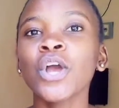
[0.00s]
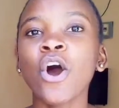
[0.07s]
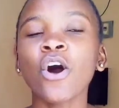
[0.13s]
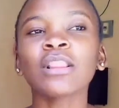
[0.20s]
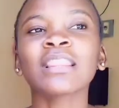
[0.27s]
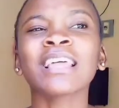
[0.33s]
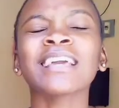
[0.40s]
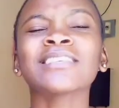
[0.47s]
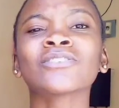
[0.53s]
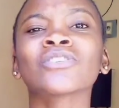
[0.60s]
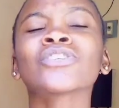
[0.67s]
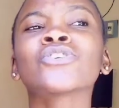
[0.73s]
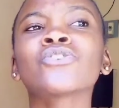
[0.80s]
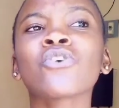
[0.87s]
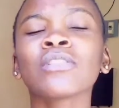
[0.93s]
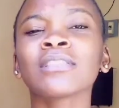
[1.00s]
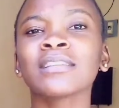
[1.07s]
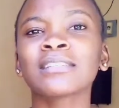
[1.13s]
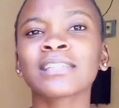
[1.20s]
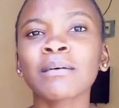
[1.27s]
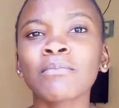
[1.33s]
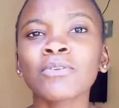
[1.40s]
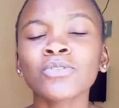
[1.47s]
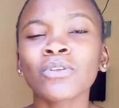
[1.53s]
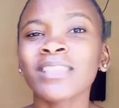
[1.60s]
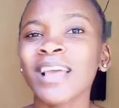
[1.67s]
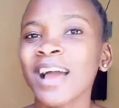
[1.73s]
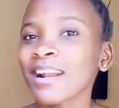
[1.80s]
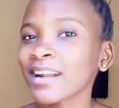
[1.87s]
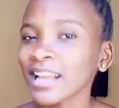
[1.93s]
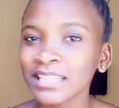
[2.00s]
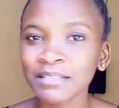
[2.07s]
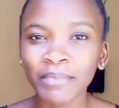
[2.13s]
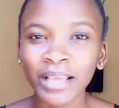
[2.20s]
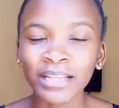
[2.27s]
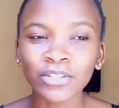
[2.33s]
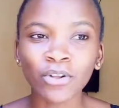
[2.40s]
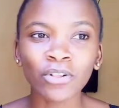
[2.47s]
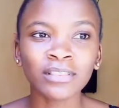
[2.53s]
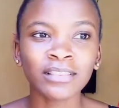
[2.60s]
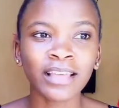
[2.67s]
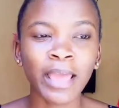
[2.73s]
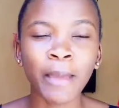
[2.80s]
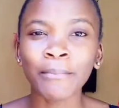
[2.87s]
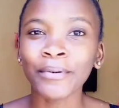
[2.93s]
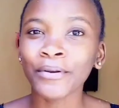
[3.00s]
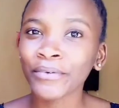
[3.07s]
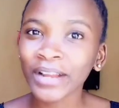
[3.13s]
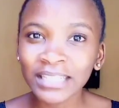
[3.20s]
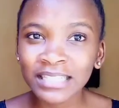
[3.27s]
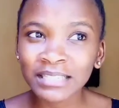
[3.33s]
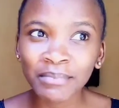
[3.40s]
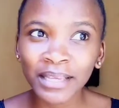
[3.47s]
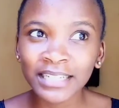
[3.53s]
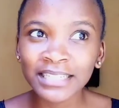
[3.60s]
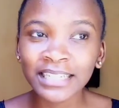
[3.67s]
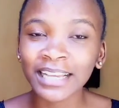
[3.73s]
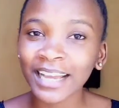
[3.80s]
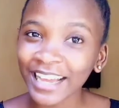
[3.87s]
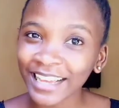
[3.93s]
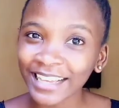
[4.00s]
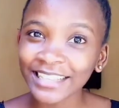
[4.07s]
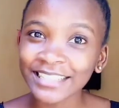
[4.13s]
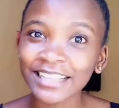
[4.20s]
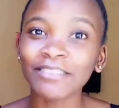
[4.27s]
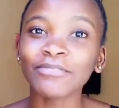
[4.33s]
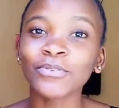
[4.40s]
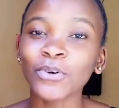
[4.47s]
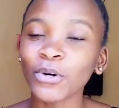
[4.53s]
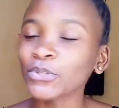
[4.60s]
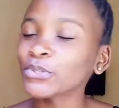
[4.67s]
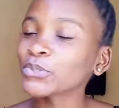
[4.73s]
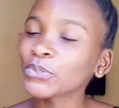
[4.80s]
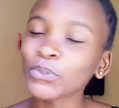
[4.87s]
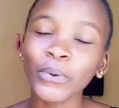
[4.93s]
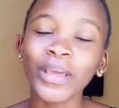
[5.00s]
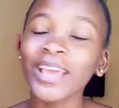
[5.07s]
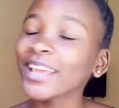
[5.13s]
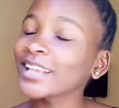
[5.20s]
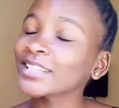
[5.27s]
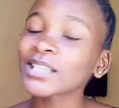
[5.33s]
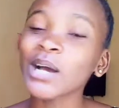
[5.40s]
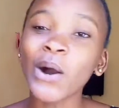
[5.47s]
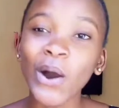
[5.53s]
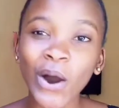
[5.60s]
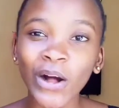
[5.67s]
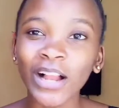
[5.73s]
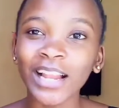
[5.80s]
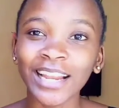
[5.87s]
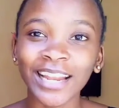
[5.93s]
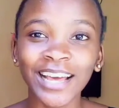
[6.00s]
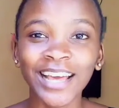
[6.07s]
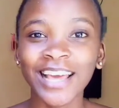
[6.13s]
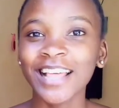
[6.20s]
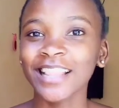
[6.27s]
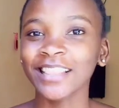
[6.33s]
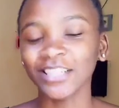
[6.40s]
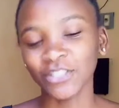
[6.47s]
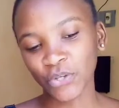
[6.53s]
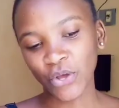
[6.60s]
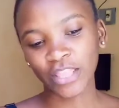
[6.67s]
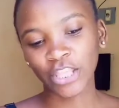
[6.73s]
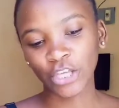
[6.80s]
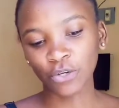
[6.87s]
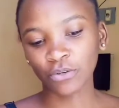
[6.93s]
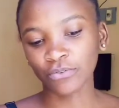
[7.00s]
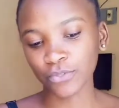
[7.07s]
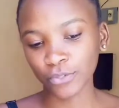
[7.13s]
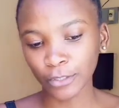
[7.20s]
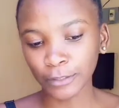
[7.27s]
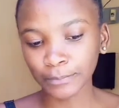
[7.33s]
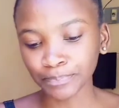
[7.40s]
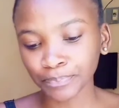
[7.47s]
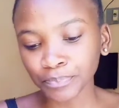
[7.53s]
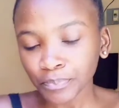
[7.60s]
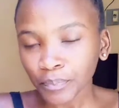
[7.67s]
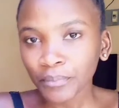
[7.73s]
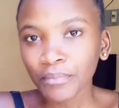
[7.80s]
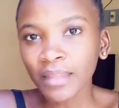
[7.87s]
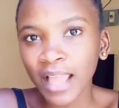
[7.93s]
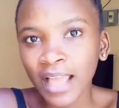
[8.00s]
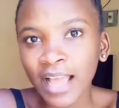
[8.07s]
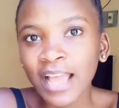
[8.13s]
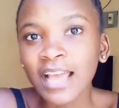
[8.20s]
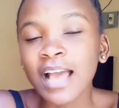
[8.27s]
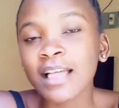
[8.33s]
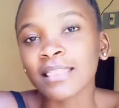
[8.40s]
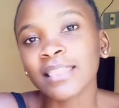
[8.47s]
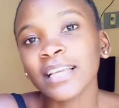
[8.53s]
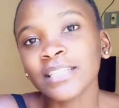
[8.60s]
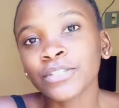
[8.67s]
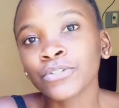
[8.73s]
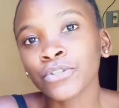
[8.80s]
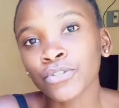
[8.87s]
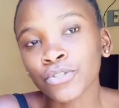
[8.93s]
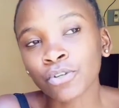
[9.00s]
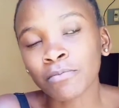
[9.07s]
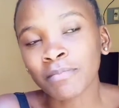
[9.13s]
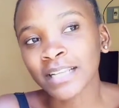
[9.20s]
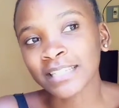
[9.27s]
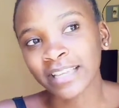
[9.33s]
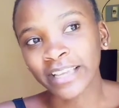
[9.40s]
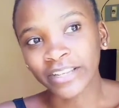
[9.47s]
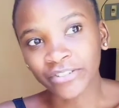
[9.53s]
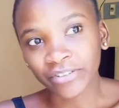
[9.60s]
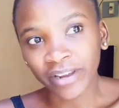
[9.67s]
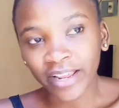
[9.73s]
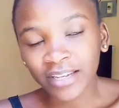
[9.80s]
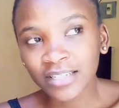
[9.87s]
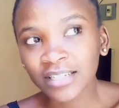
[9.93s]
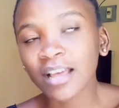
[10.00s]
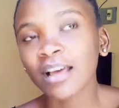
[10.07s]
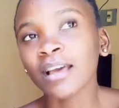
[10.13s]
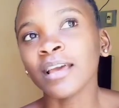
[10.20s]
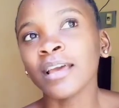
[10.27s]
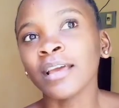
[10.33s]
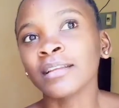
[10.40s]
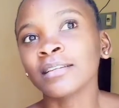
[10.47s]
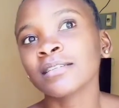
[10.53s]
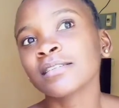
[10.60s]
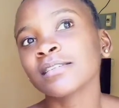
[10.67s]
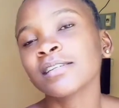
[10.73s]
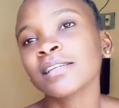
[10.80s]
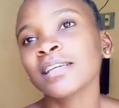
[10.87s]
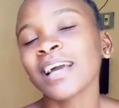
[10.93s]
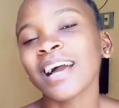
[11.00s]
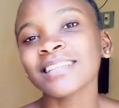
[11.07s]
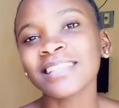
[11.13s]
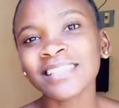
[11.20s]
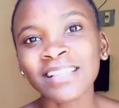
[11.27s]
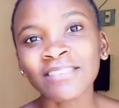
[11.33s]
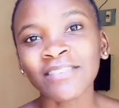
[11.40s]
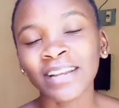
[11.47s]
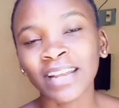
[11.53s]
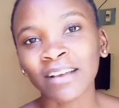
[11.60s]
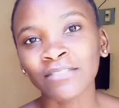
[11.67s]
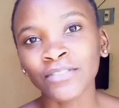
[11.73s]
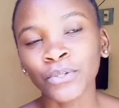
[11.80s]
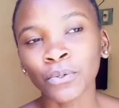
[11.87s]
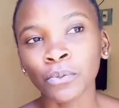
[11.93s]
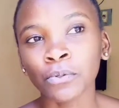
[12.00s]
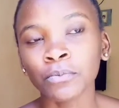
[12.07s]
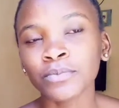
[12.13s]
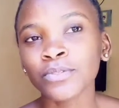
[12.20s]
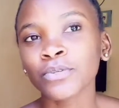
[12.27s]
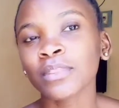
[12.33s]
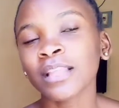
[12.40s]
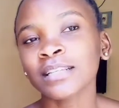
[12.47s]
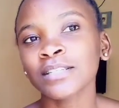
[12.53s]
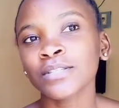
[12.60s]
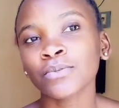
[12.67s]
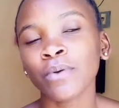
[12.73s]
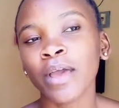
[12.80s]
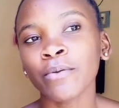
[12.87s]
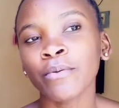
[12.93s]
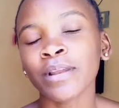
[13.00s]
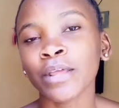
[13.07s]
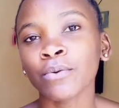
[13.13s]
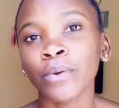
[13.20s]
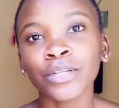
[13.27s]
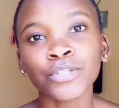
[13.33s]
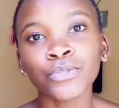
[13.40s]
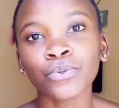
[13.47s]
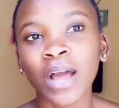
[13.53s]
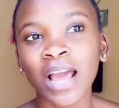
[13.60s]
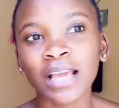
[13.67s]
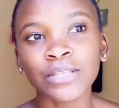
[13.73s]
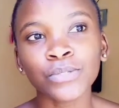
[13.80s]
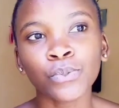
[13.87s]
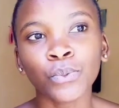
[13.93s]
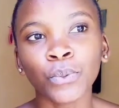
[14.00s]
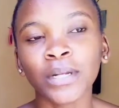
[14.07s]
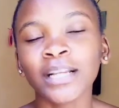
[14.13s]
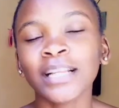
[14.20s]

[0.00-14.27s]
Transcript: all the isolation, all the troubles, all the harassment, all the embarrassment. Guys, I've gone through it all that you can think of. So um, that grew so much hatred and I just never loved home. So that is why when I went to high school,